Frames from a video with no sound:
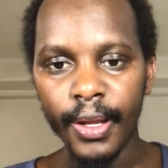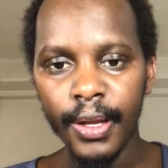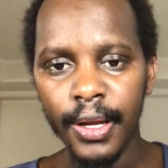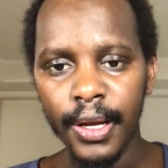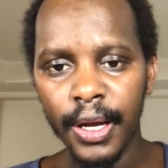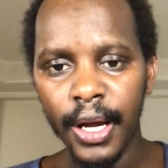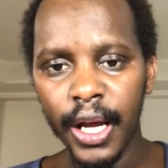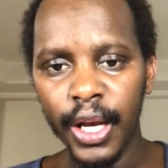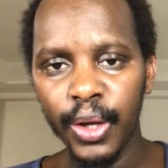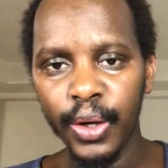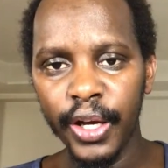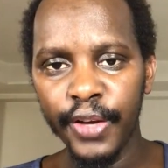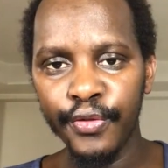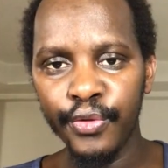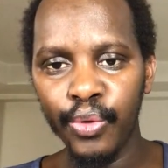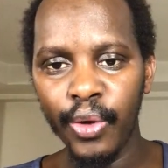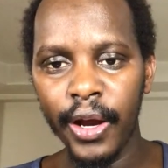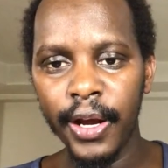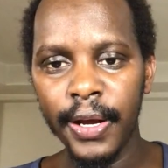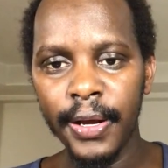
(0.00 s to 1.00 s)
Hello
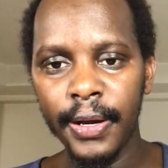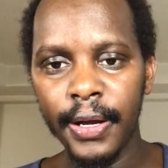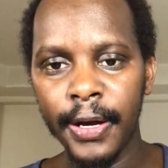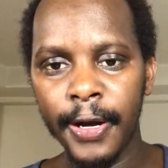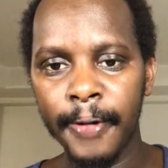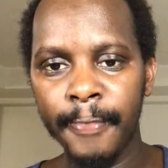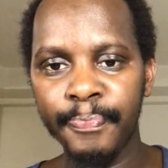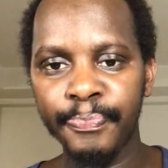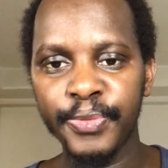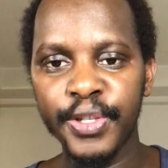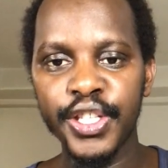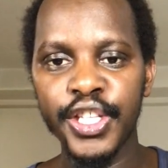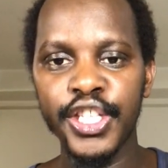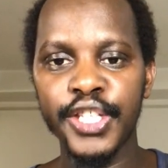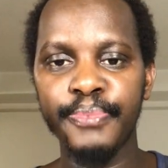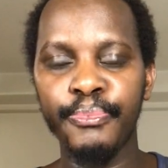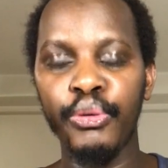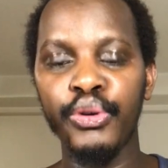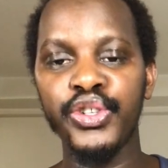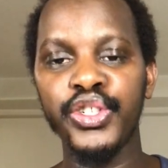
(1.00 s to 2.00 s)
everyone, this
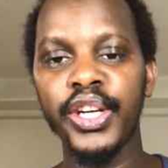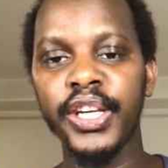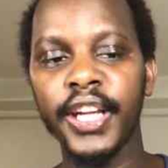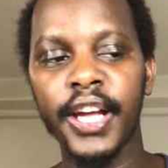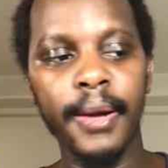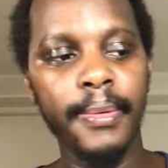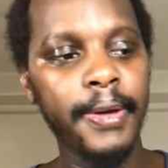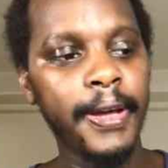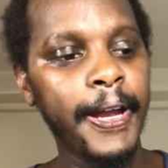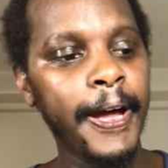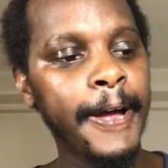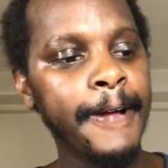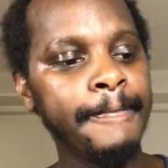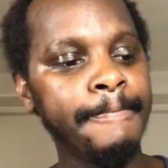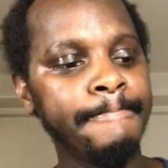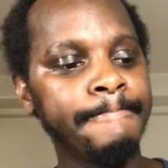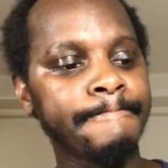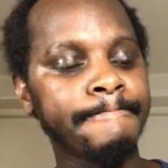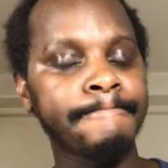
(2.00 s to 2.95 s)
is Ponshan Kavera